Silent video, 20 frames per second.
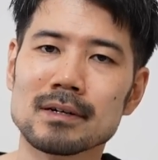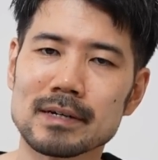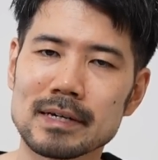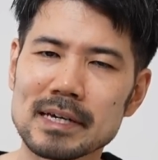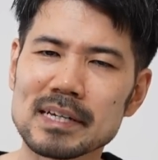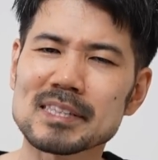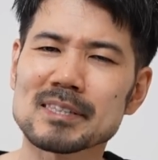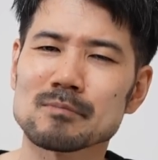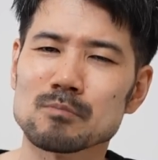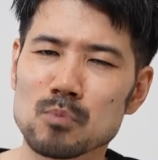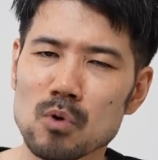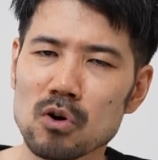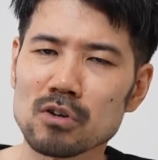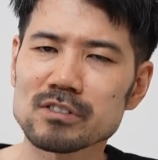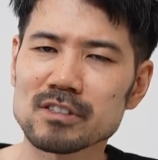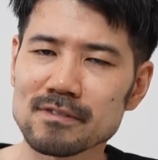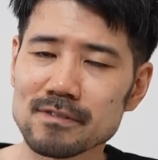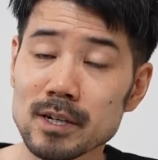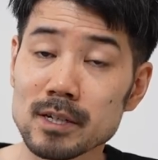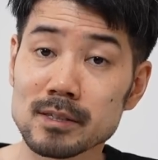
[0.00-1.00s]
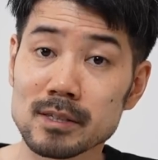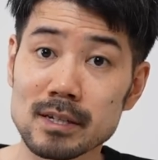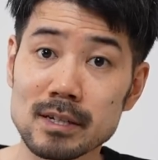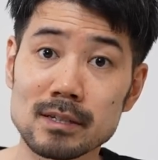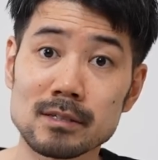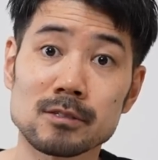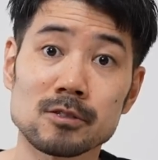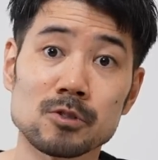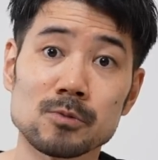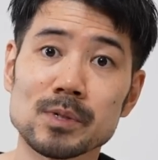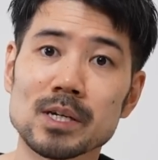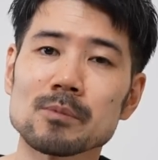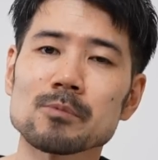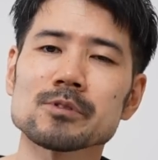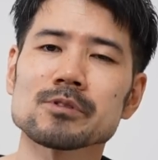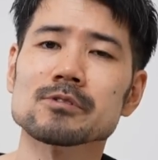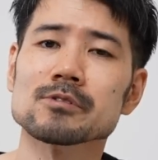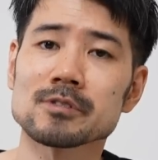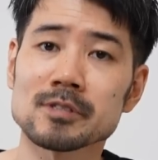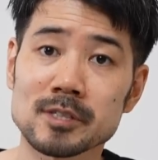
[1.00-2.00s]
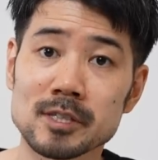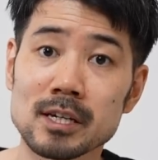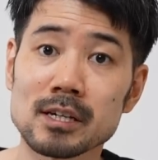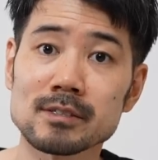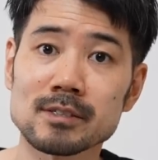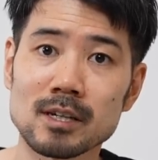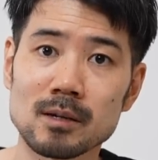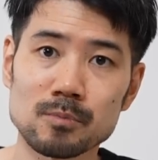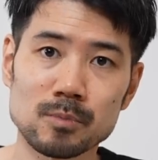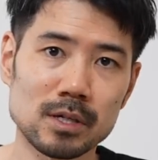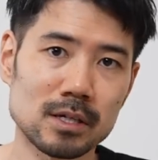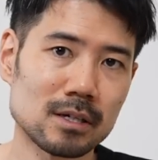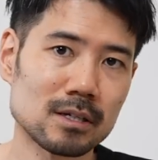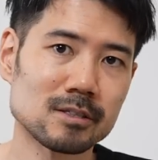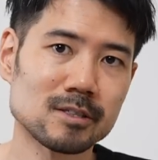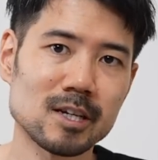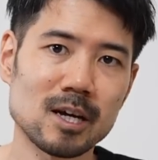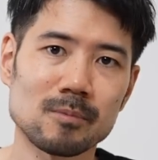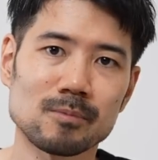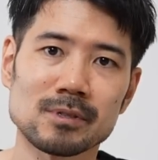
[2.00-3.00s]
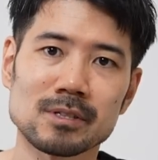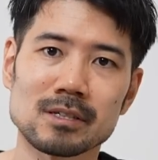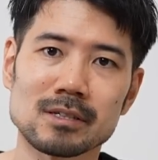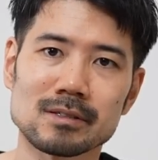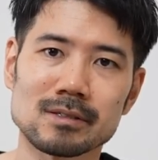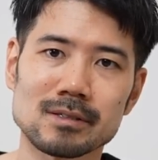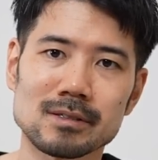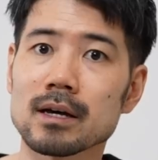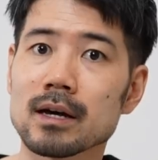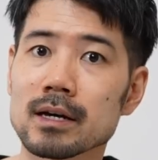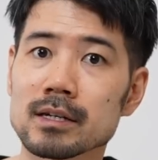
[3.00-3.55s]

It's motivating to be able to say something in Japanese,